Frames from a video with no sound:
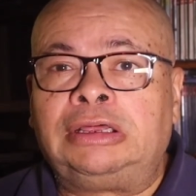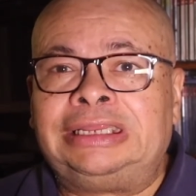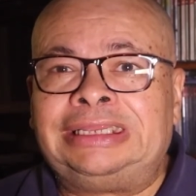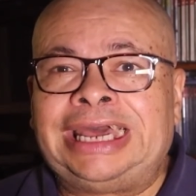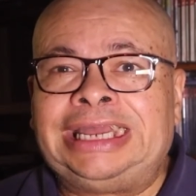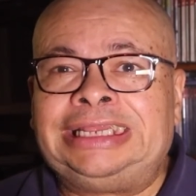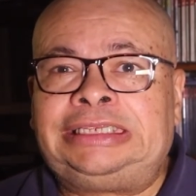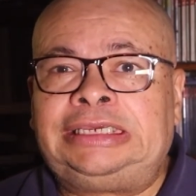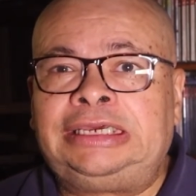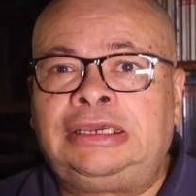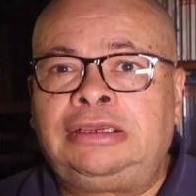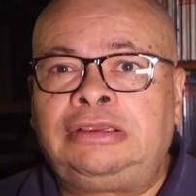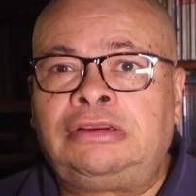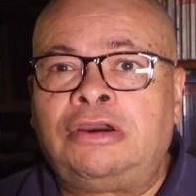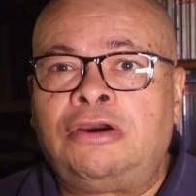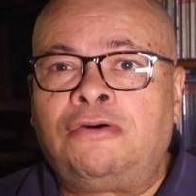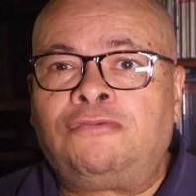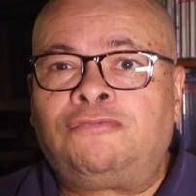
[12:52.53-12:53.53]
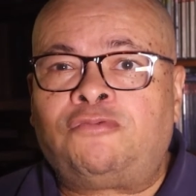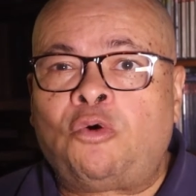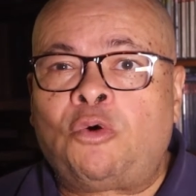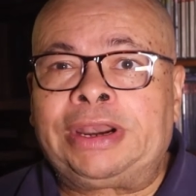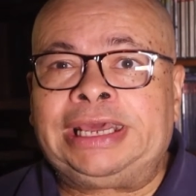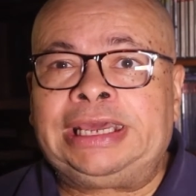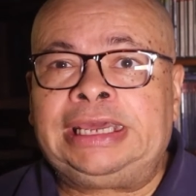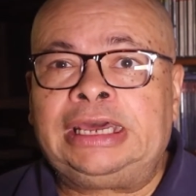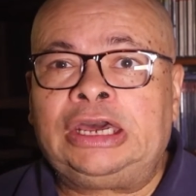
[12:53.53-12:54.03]

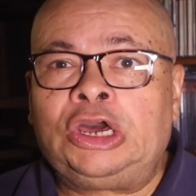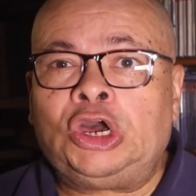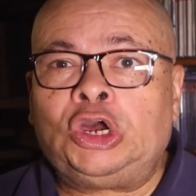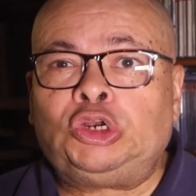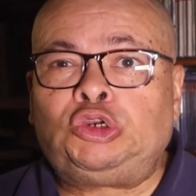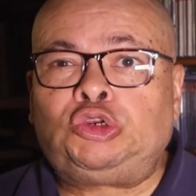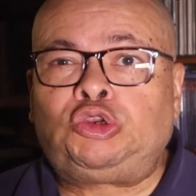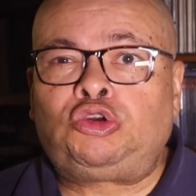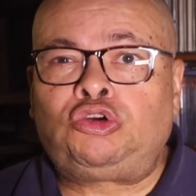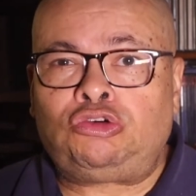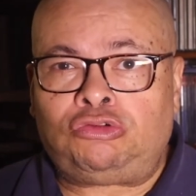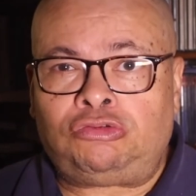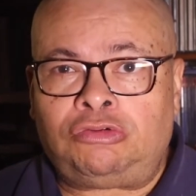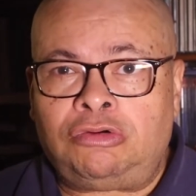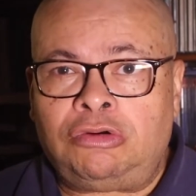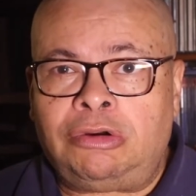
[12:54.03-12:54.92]
1942,